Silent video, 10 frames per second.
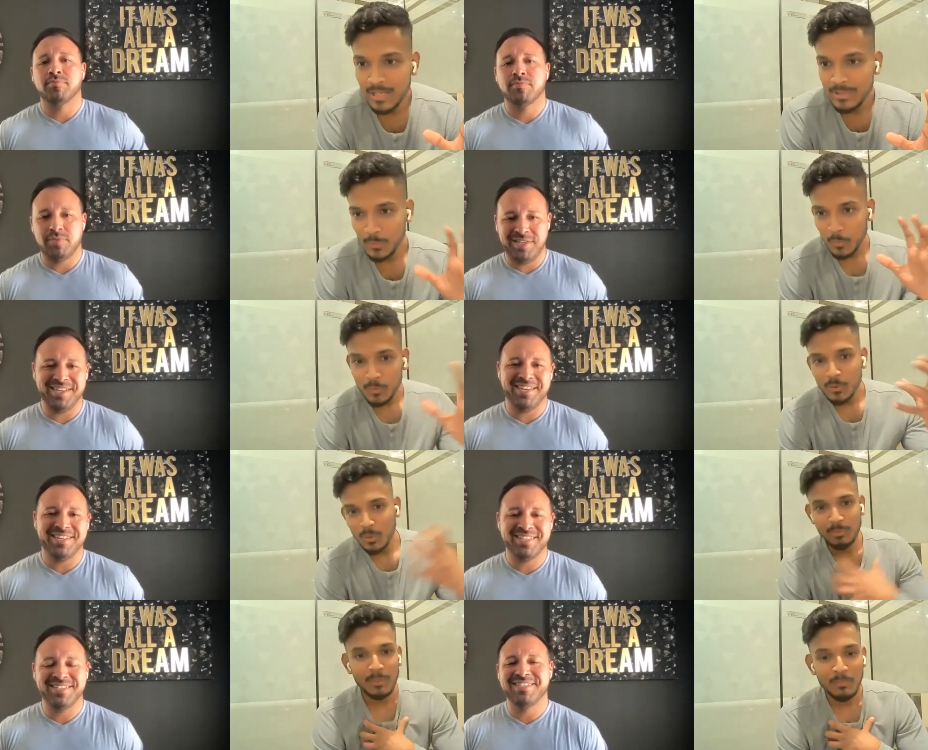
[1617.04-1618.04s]
Speaker 1: you don't yeah. need to
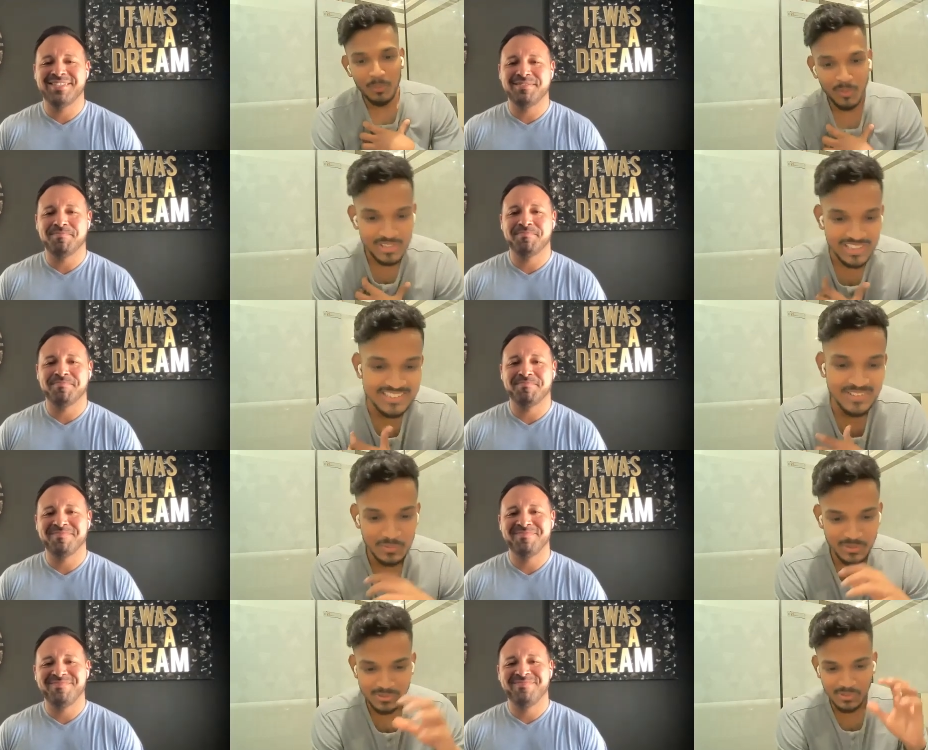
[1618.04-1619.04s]
spend more on us
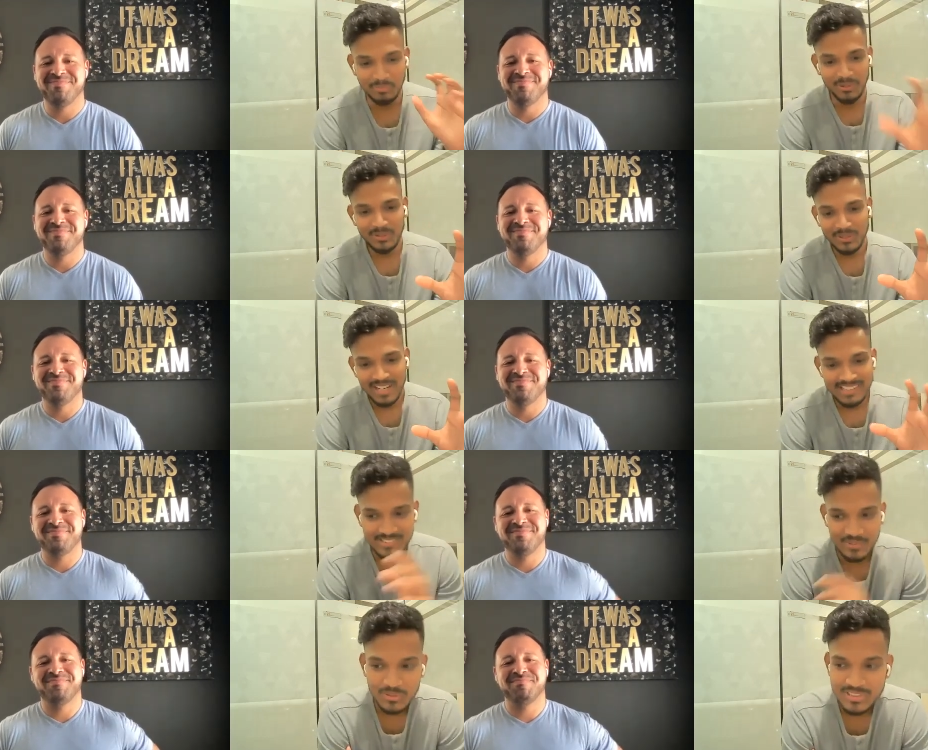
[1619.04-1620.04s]
you need to spend on
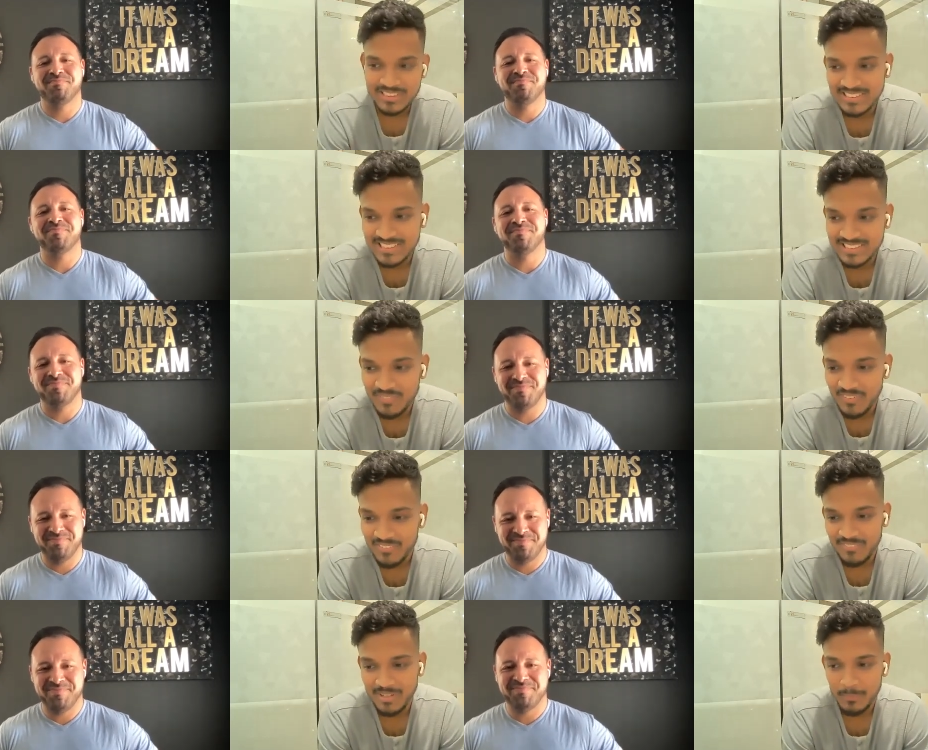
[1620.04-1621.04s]
ads you know just just
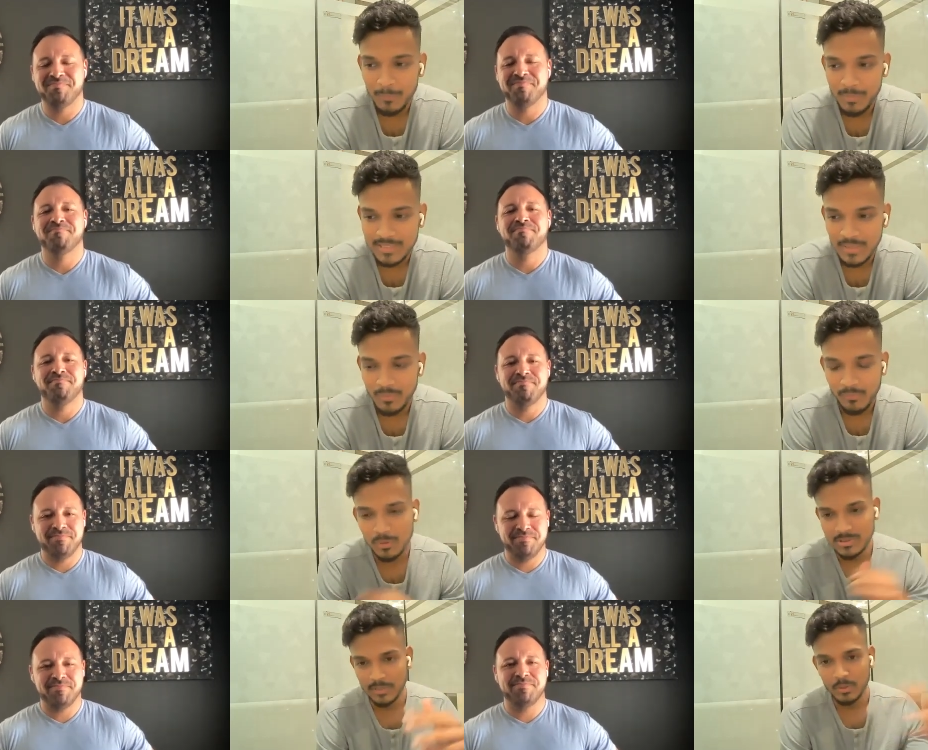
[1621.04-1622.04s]
remember remember that way of
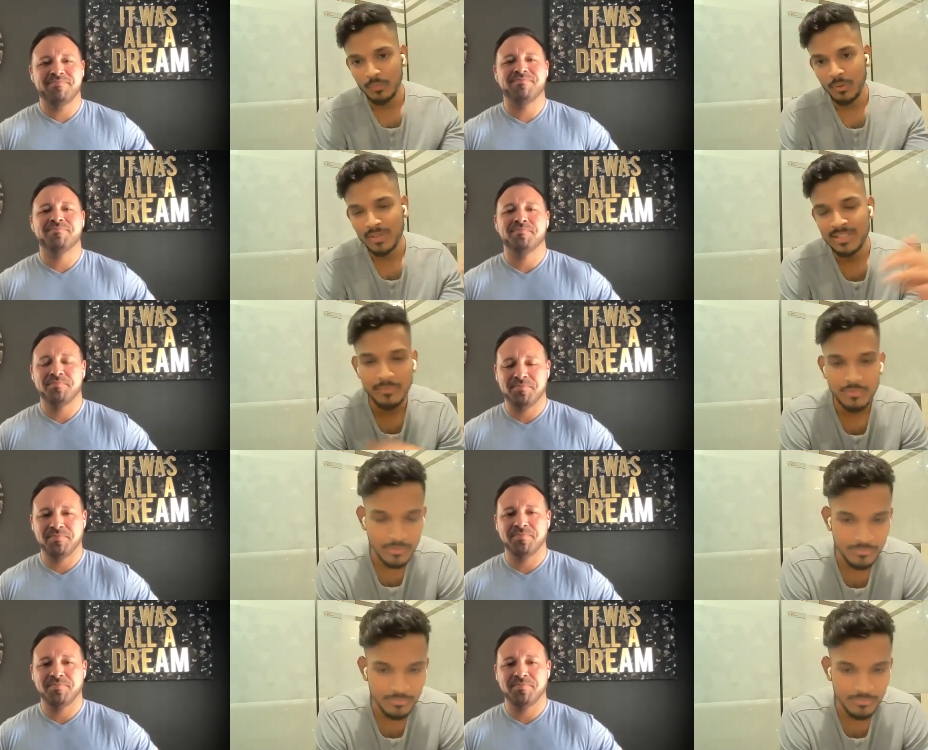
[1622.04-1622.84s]
course like you know we have like different